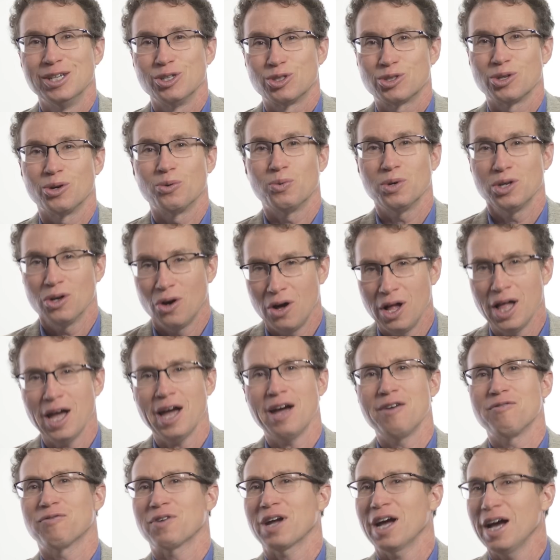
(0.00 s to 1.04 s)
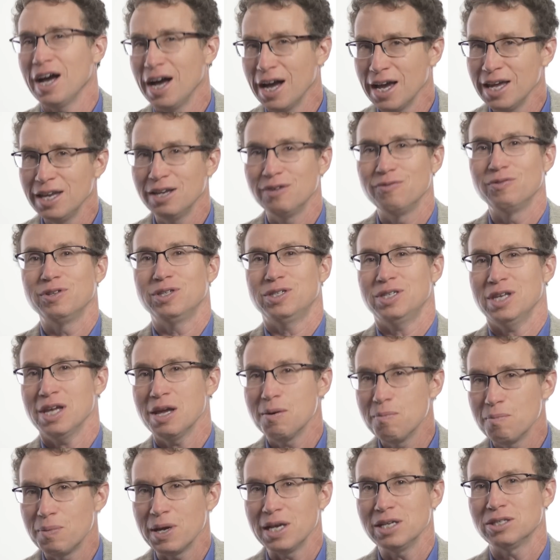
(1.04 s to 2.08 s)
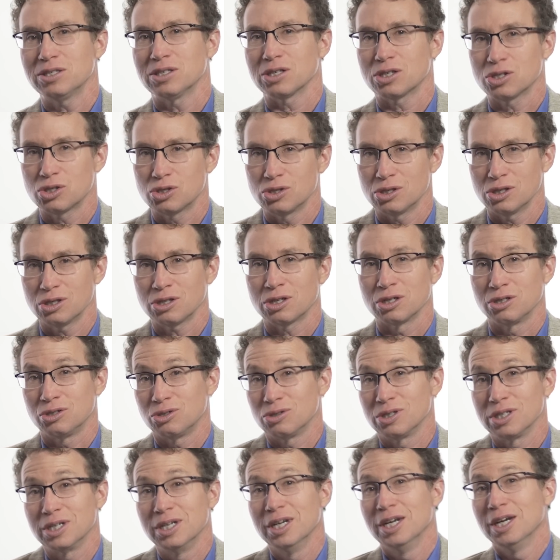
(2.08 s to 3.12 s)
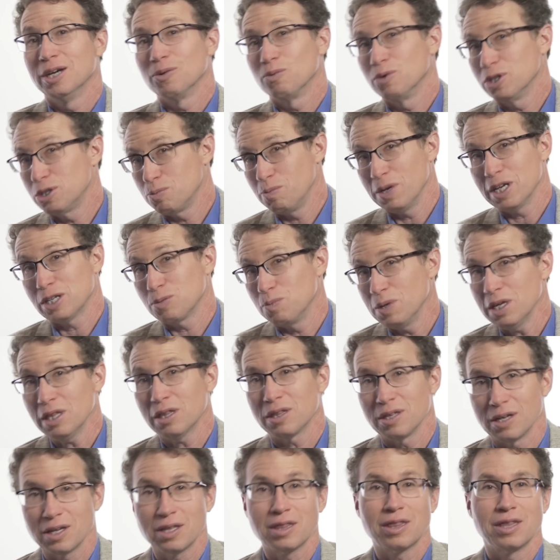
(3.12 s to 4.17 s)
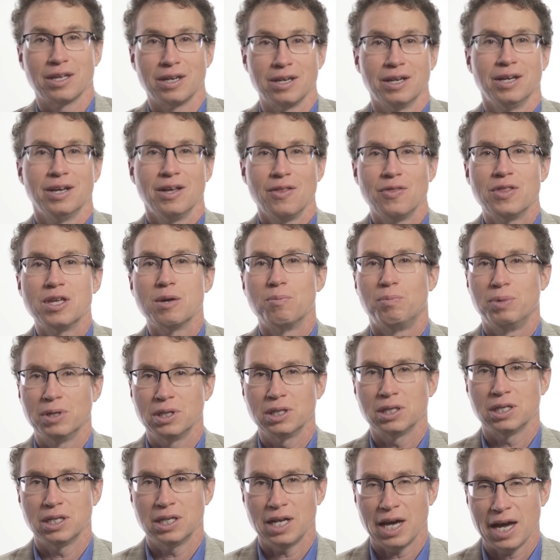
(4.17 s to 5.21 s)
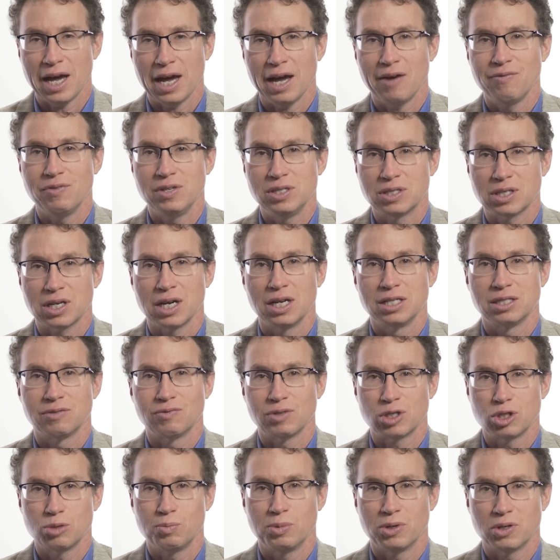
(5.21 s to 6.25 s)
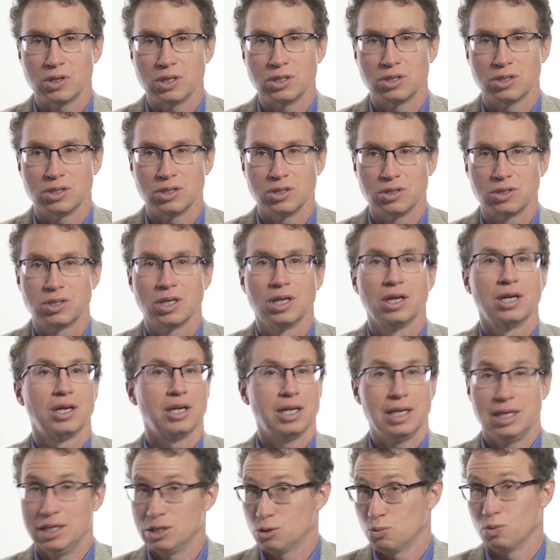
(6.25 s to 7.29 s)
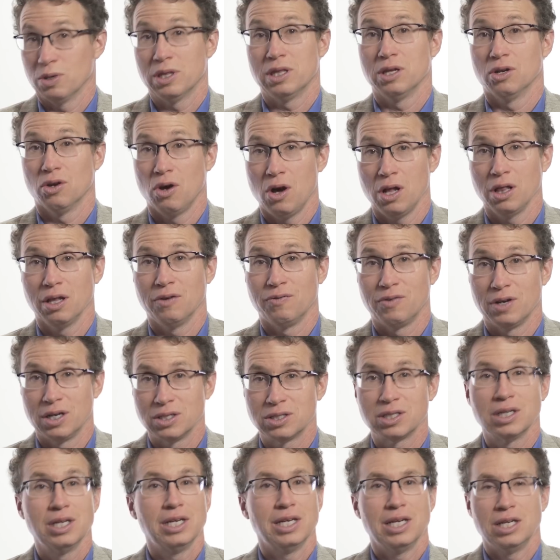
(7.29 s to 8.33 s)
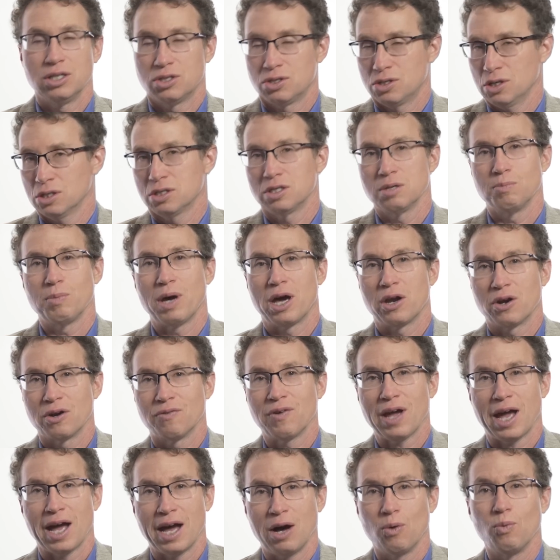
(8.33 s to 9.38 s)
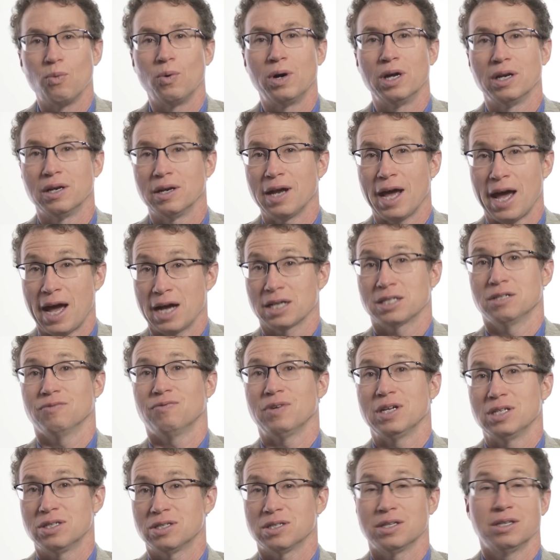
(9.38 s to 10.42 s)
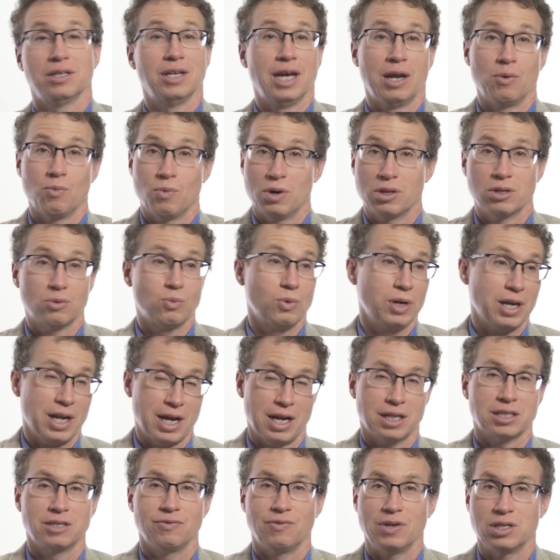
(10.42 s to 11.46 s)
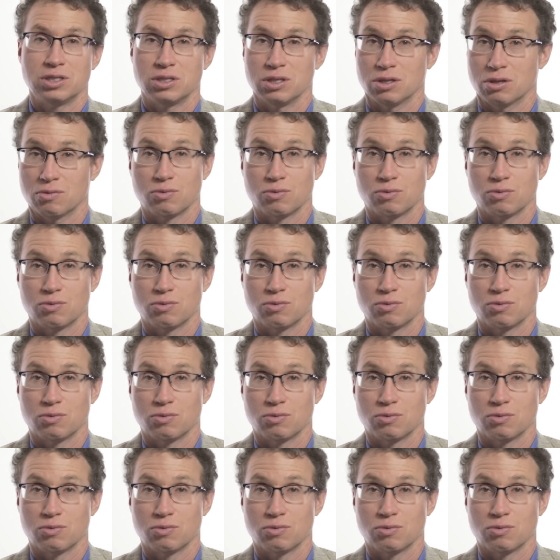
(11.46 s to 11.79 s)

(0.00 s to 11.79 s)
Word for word: So we all have kind of the same basic circuitry, which makes me think that the ability to have these kinds of experiences is within all of us. It's just a matter of how one activates it and whether one activates it